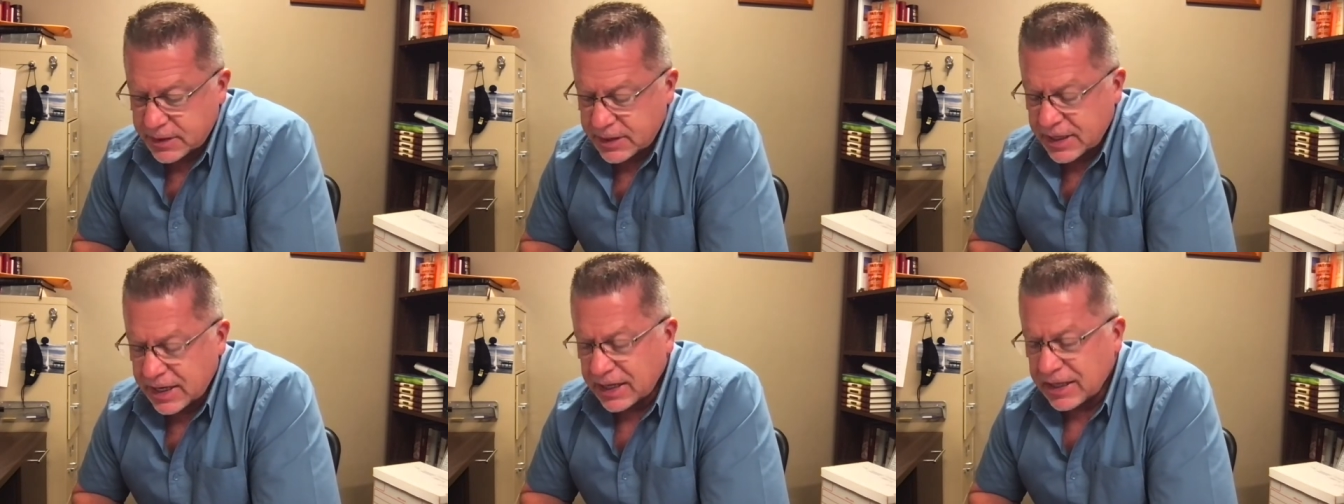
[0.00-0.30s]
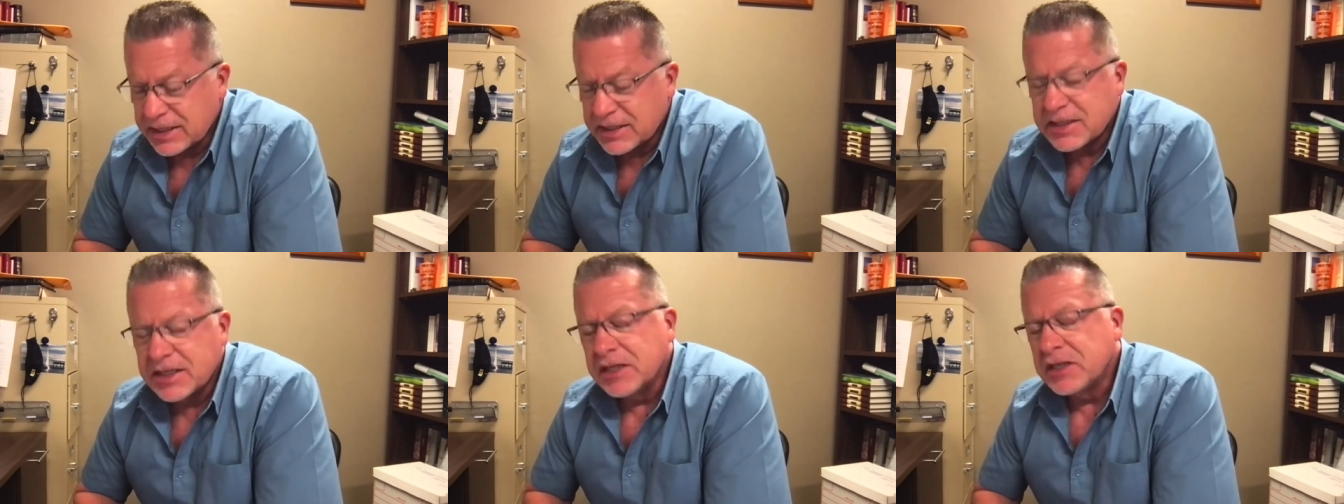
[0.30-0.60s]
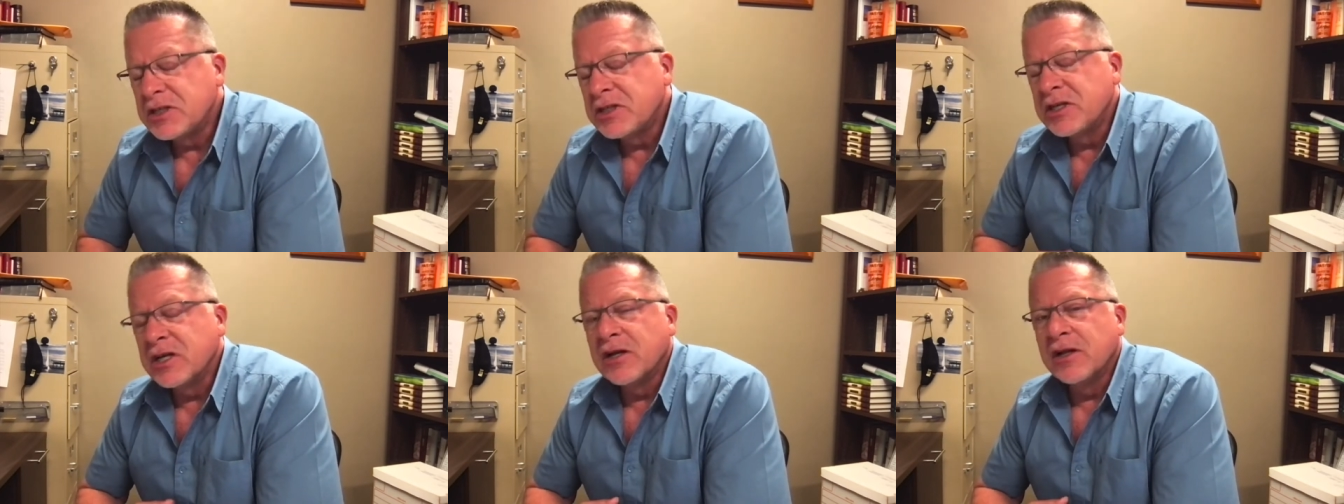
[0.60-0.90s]
and to sit
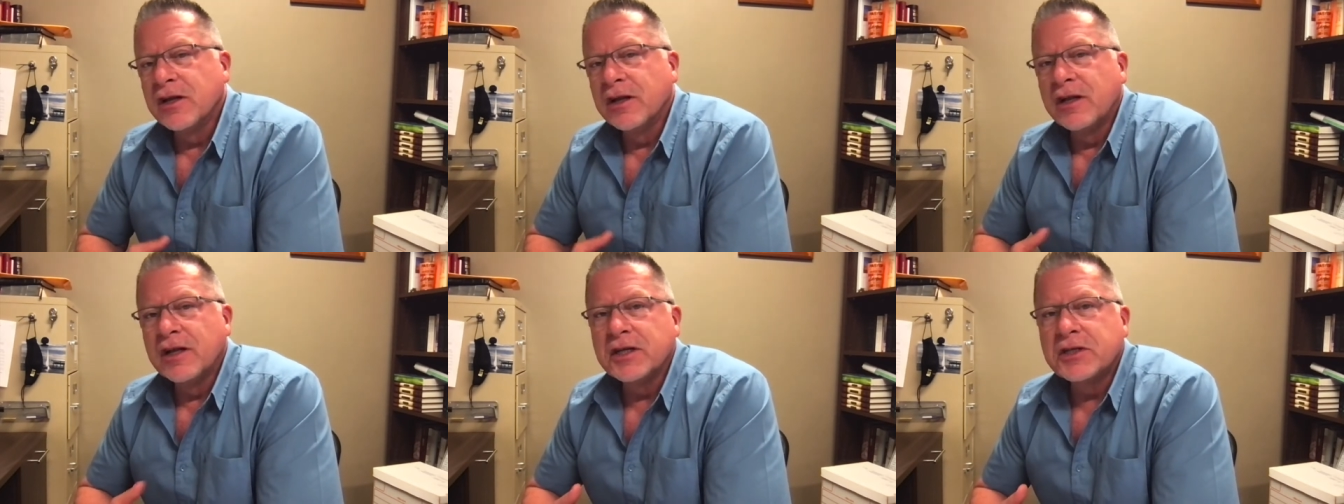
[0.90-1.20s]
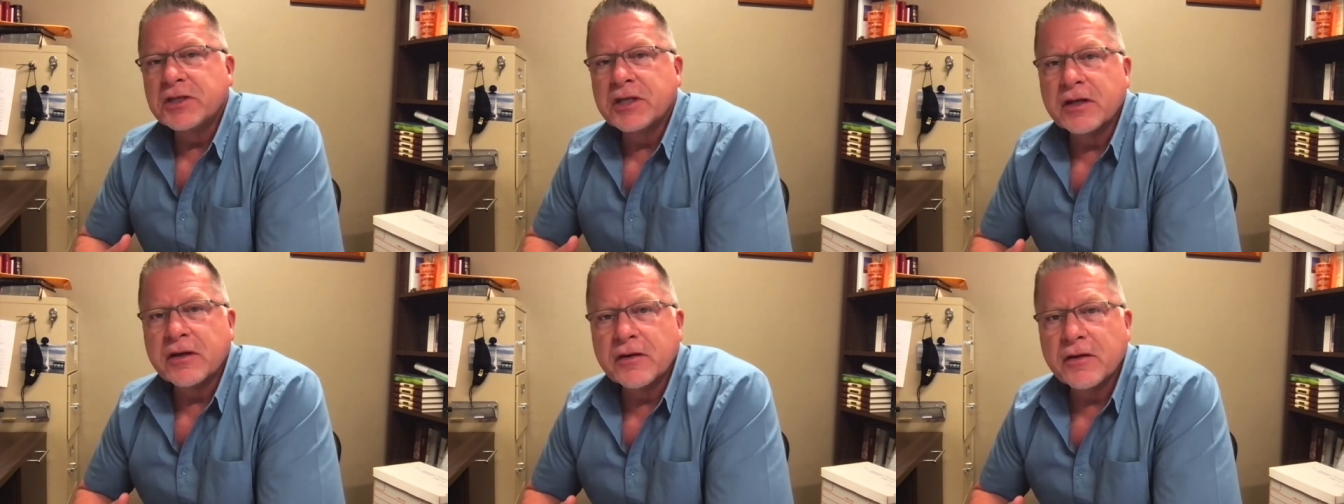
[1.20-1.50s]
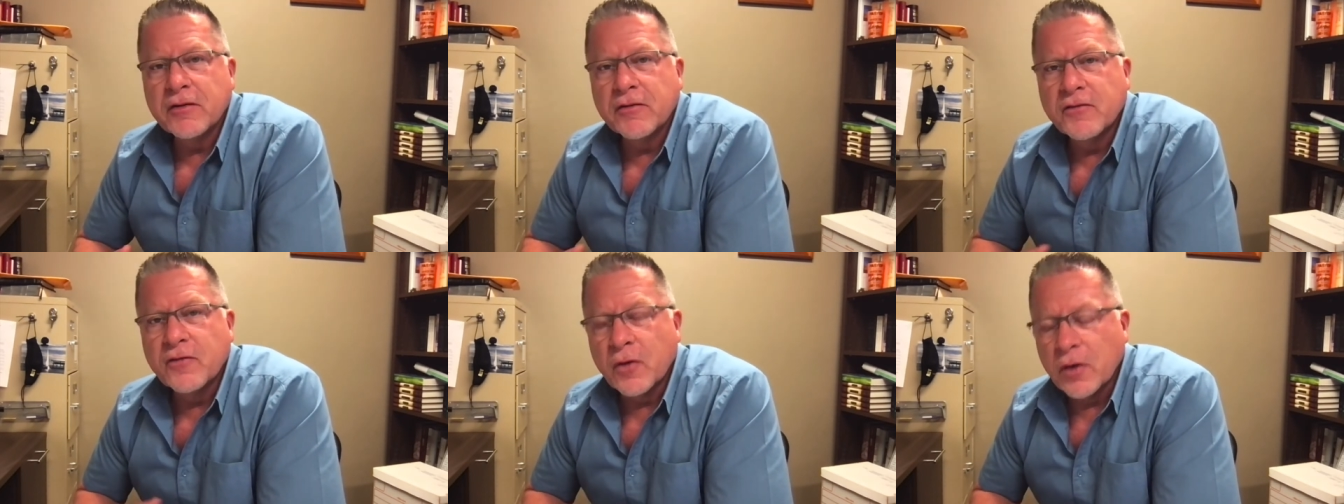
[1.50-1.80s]
still and listen
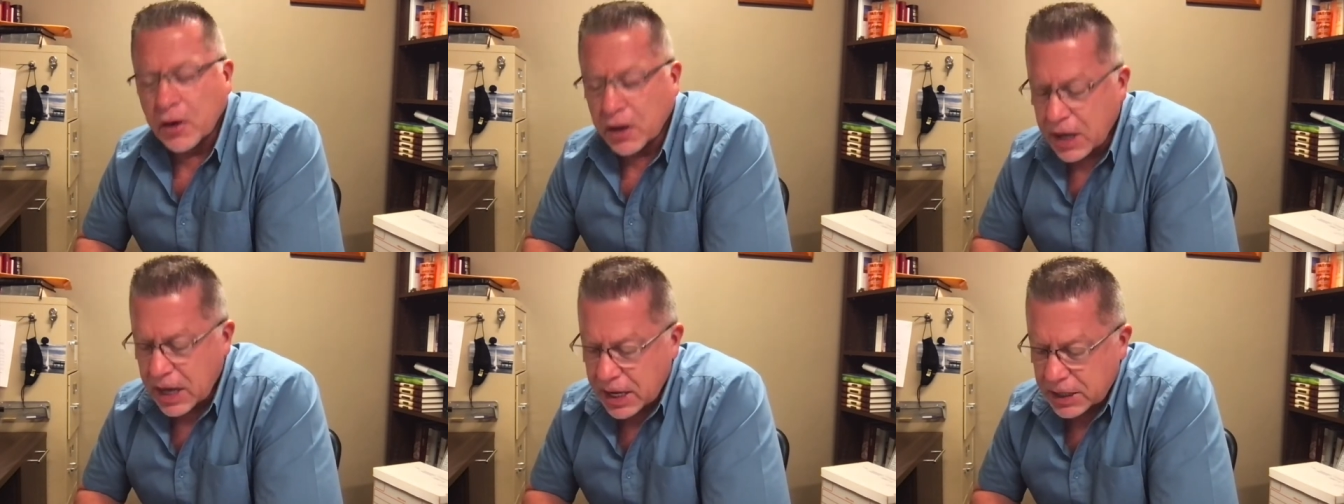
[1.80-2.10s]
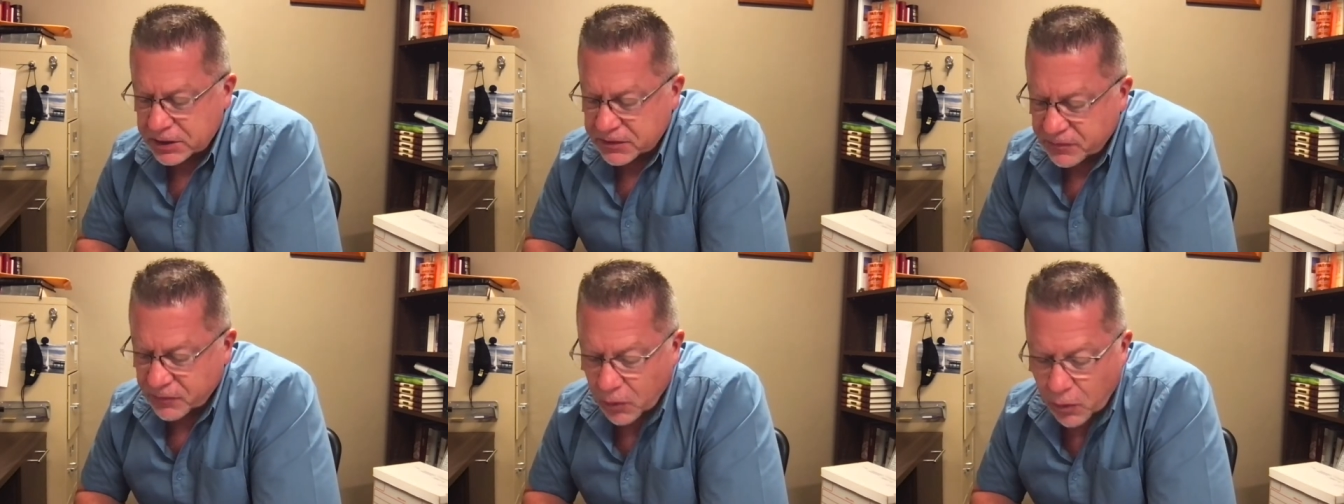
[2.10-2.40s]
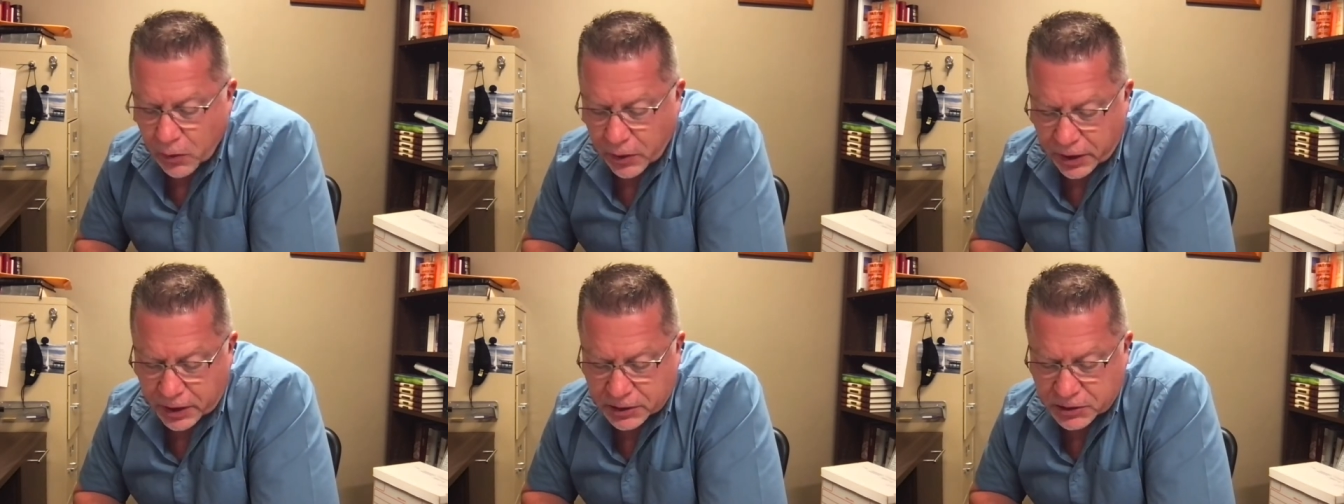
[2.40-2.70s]
for God's
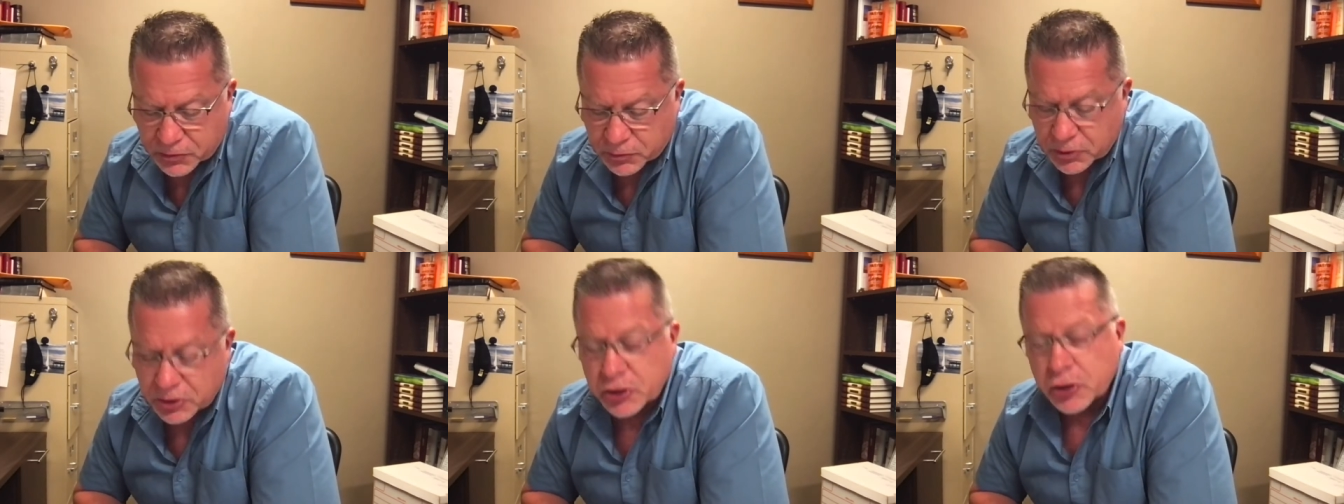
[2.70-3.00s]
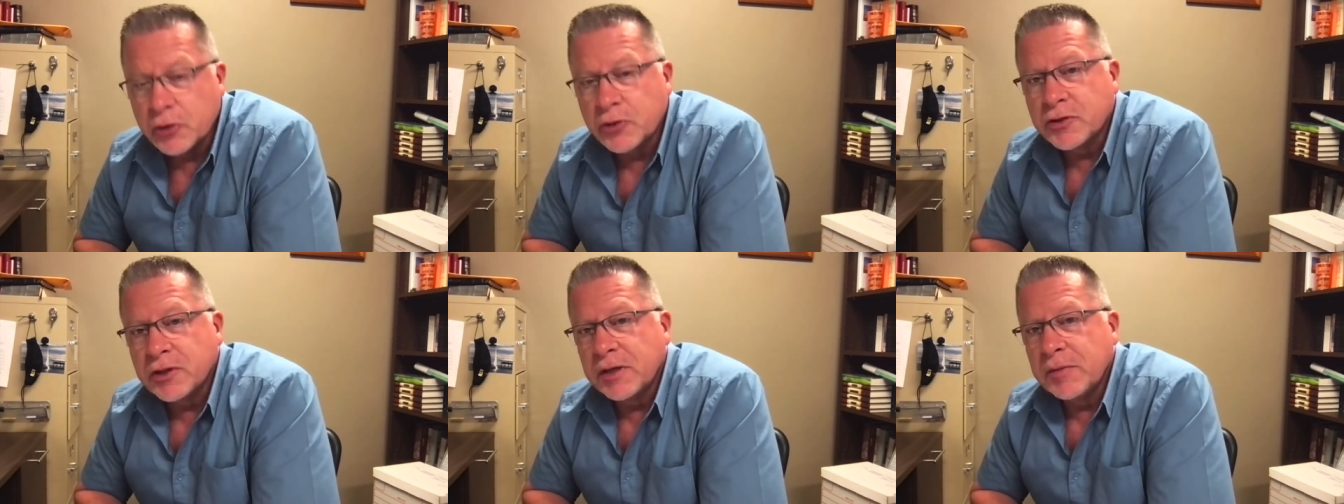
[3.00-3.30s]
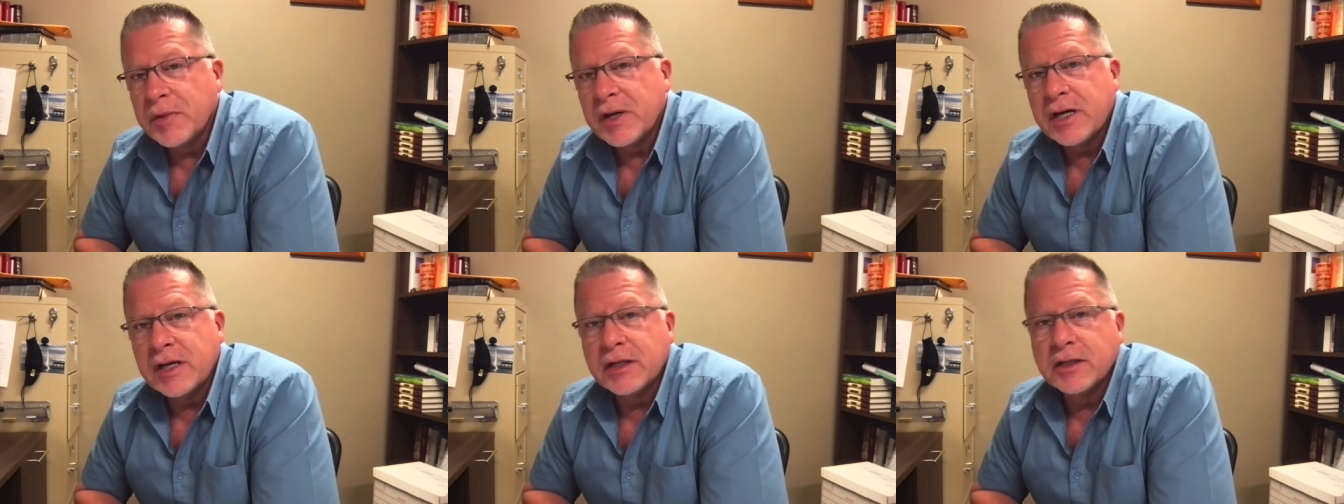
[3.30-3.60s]
voice, which usually
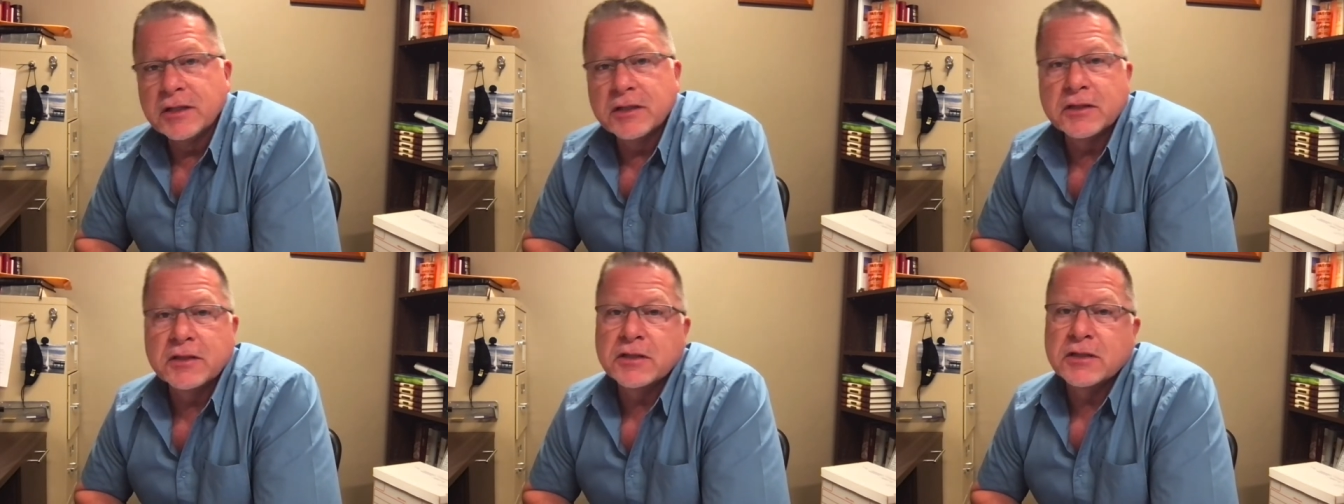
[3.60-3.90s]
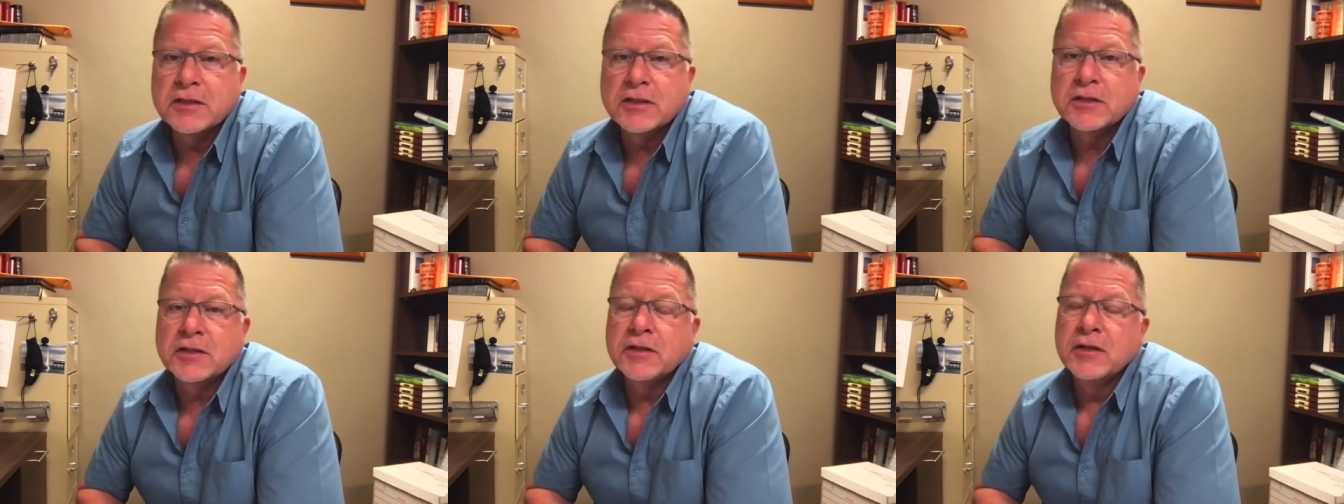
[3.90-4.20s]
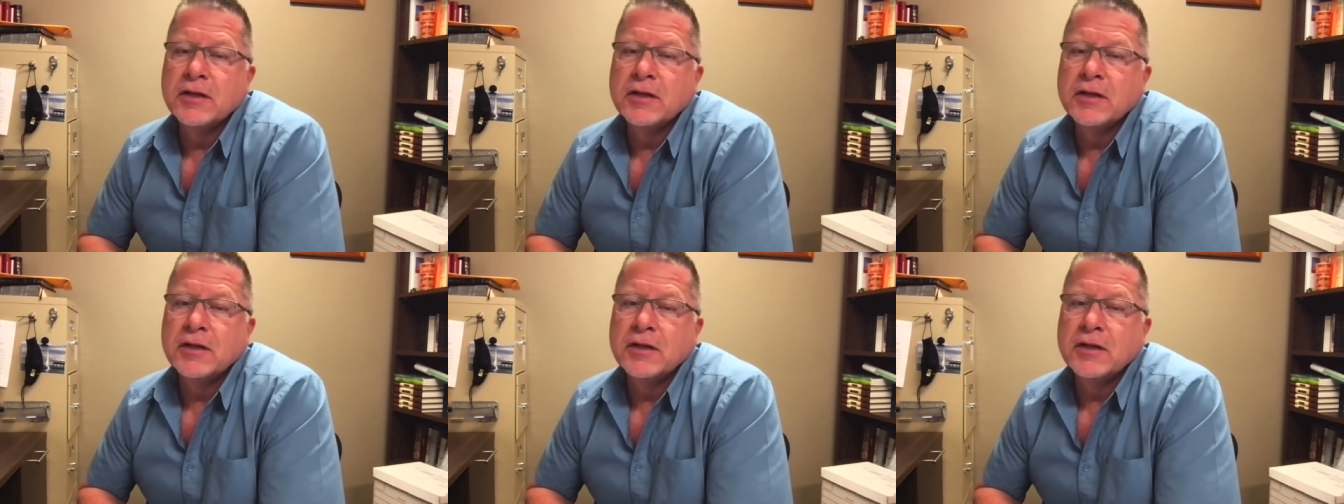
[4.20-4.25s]
means